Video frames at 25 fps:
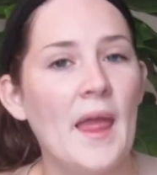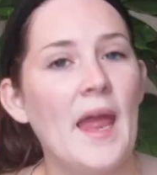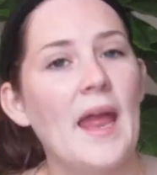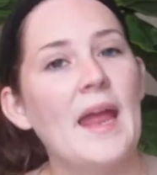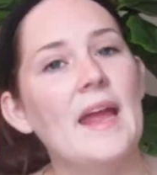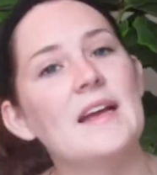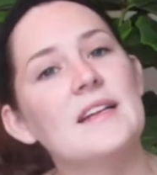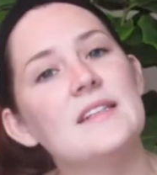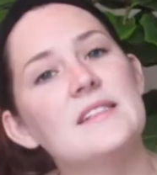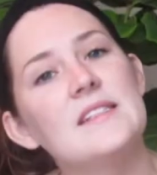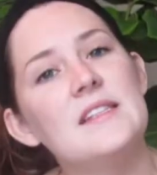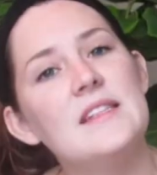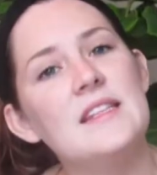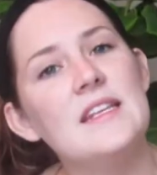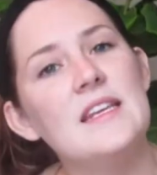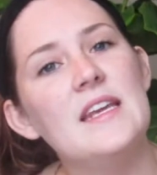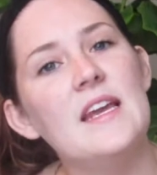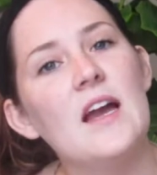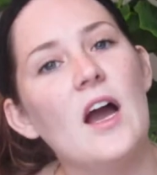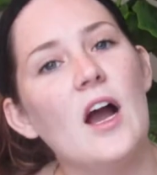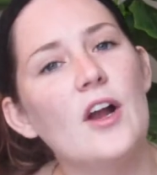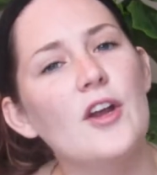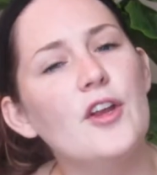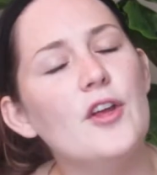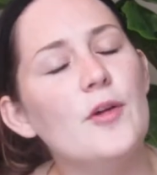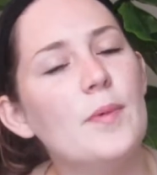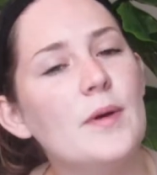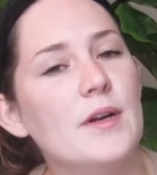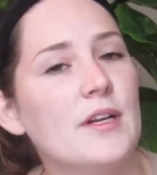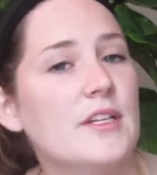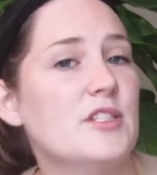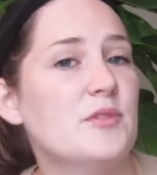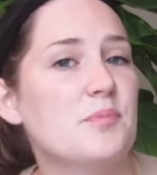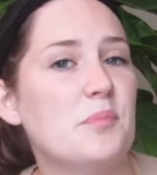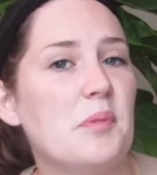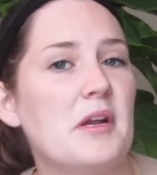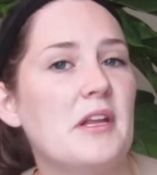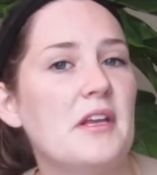And the audiobook
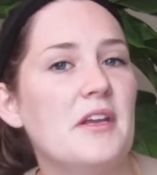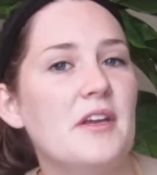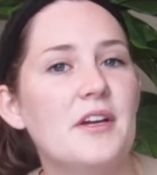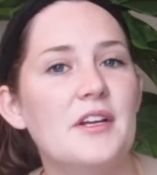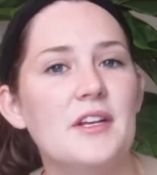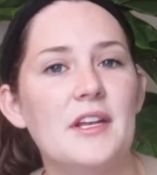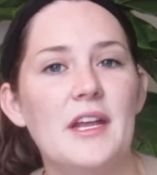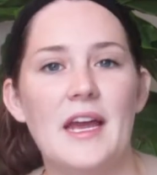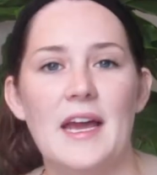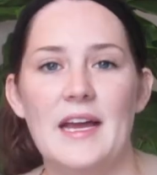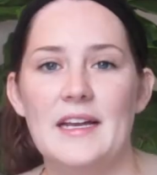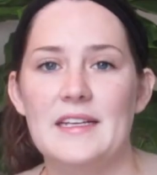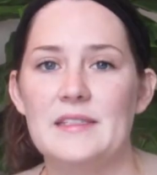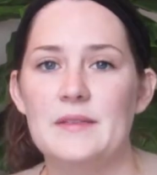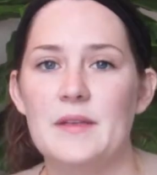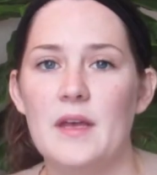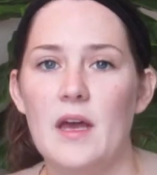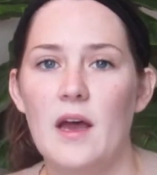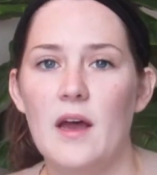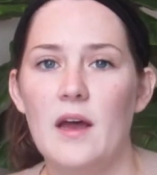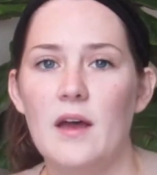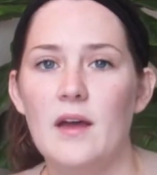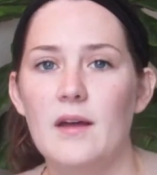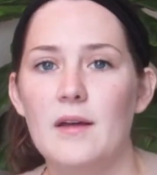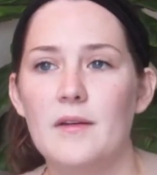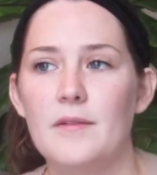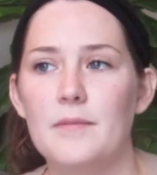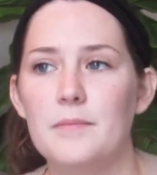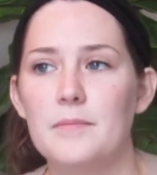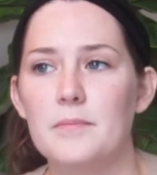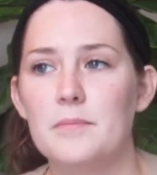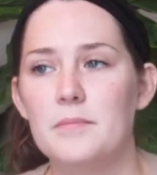is pretty good. It has a